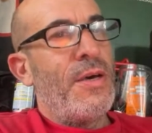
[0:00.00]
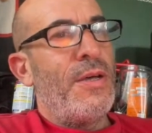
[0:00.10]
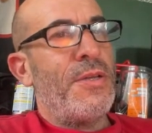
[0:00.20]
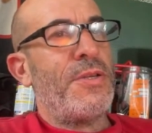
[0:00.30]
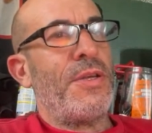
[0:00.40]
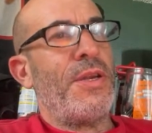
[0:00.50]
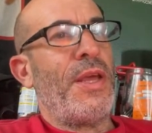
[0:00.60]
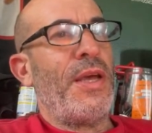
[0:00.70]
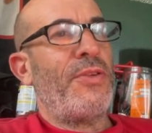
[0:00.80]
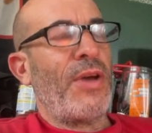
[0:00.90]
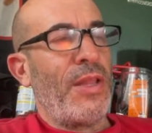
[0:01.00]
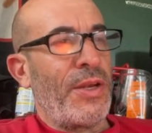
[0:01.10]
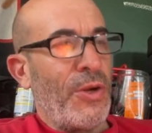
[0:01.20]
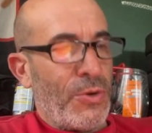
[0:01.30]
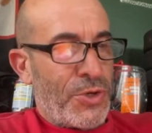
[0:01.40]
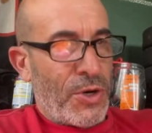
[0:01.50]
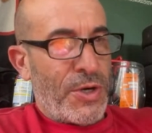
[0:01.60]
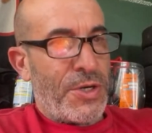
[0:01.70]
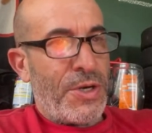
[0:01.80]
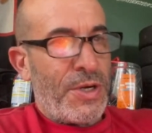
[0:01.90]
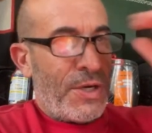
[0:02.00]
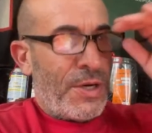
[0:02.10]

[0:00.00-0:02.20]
So yeah, it's got like no charge.